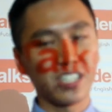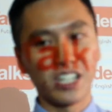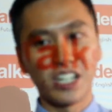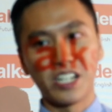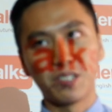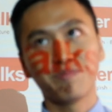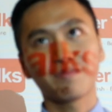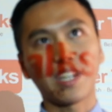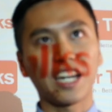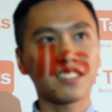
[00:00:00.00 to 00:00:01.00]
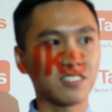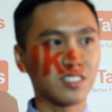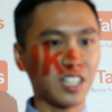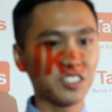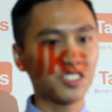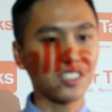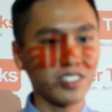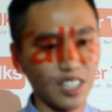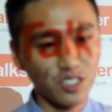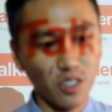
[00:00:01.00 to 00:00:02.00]
I guess second
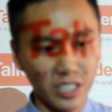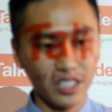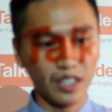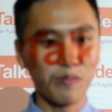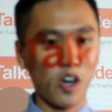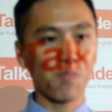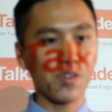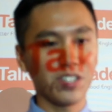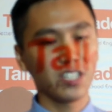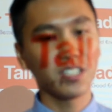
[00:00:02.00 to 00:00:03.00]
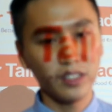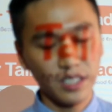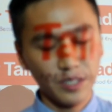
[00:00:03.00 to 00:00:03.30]
success story in my opinion,